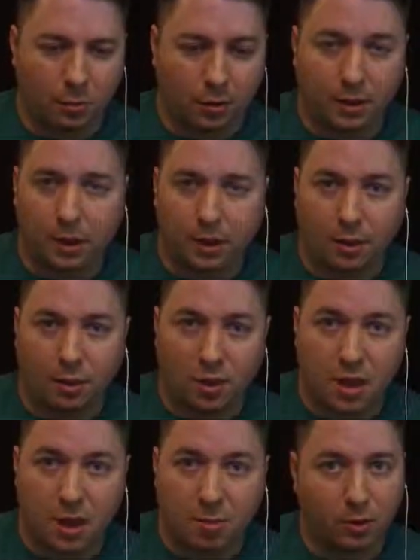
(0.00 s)
like
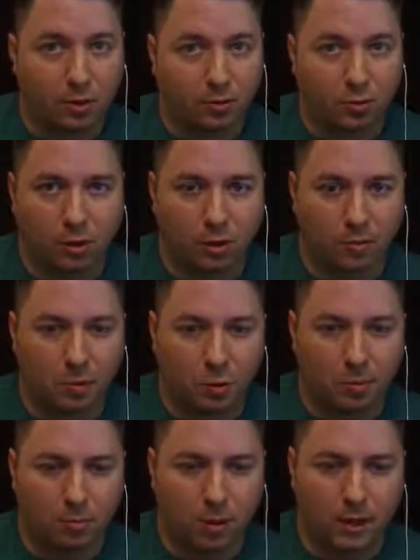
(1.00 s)
that, but it's only going to be
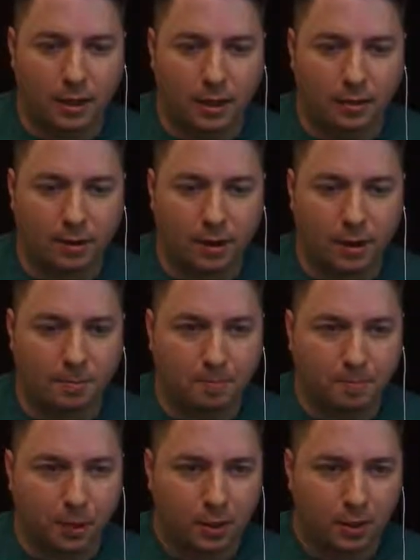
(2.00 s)
1 block at a time.
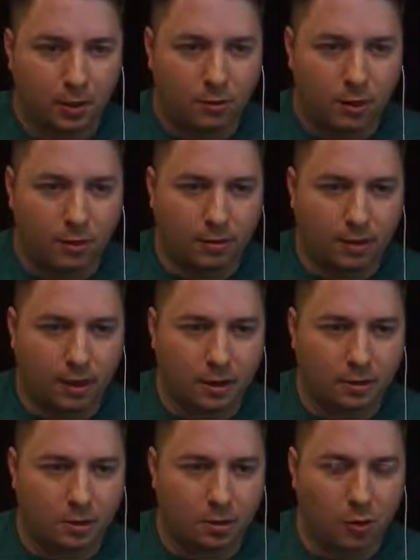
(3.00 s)
So I
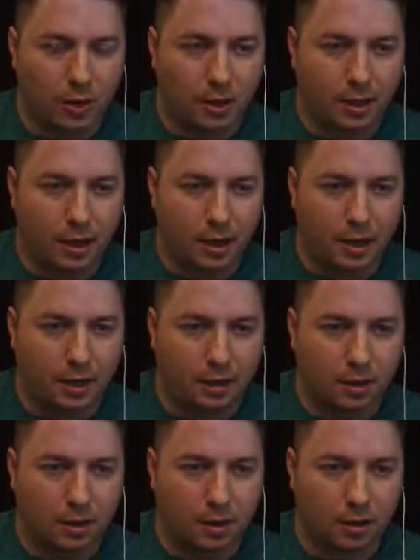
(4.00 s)
decided to go ahead and
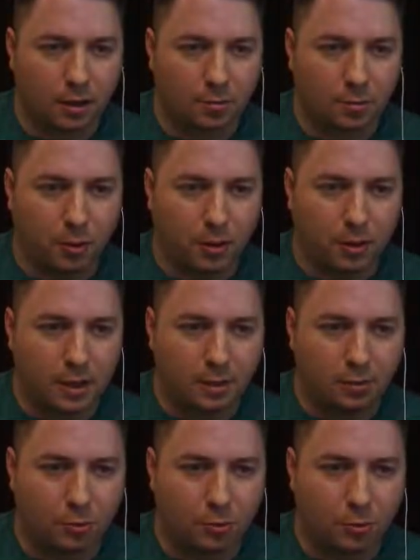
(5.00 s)
upgrade that
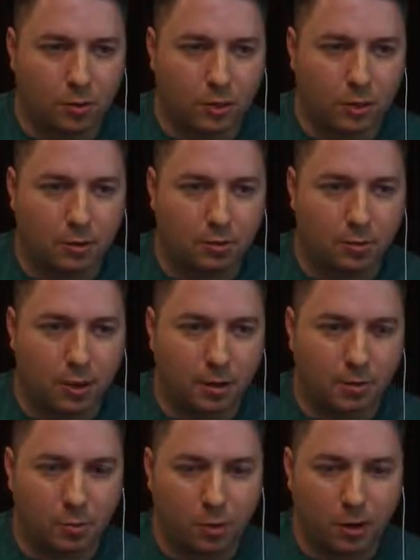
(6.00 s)
to the
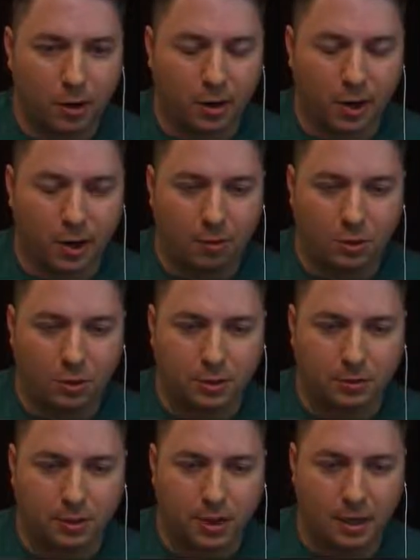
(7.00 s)
3x3 watering can, which
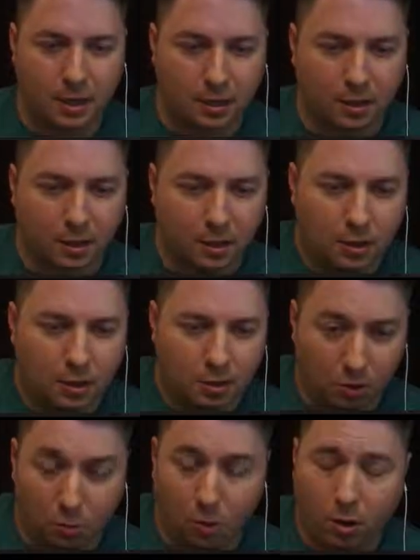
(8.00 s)
is taking
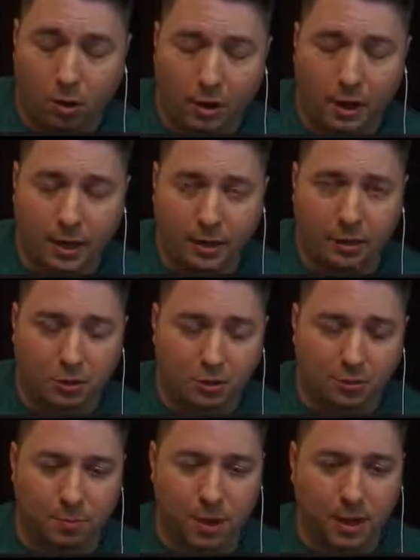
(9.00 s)
your watering can that you
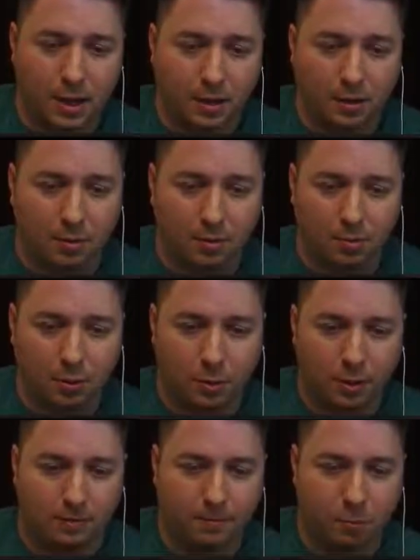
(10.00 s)
just made,
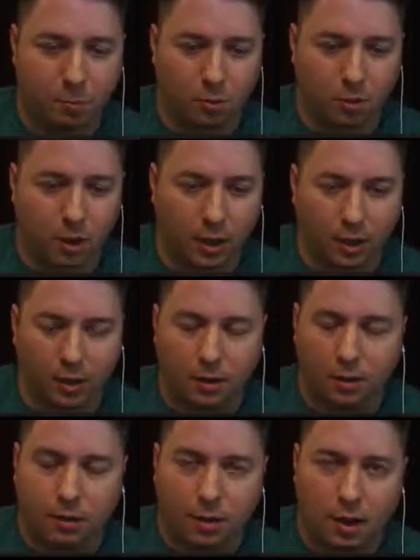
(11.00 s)
putting 4
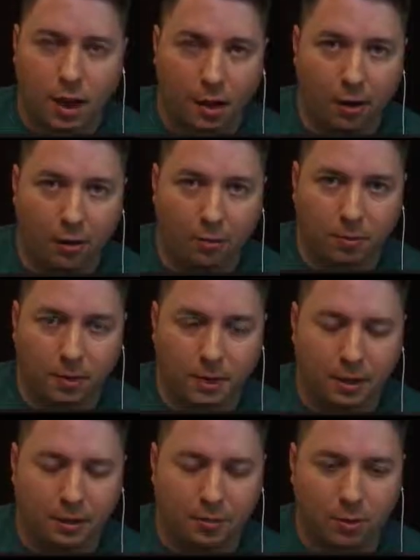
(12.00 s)
iron
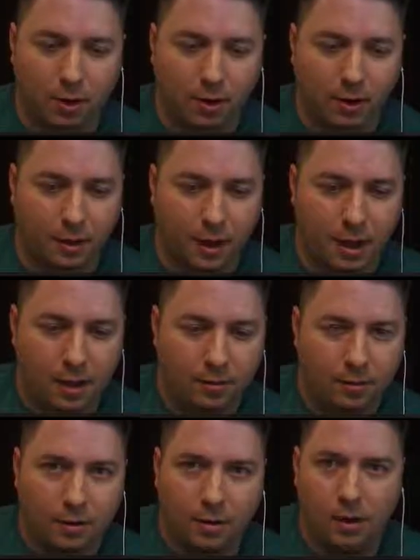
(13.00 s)
ingots around like that,
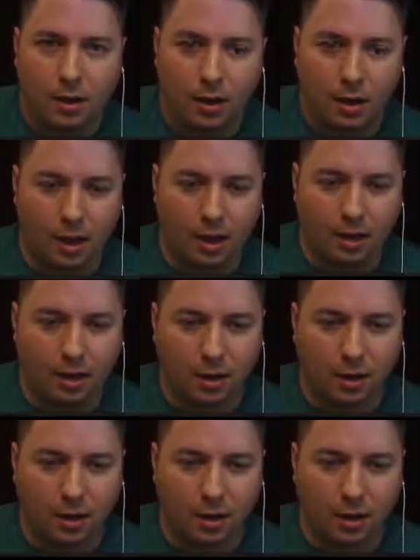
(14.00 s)
and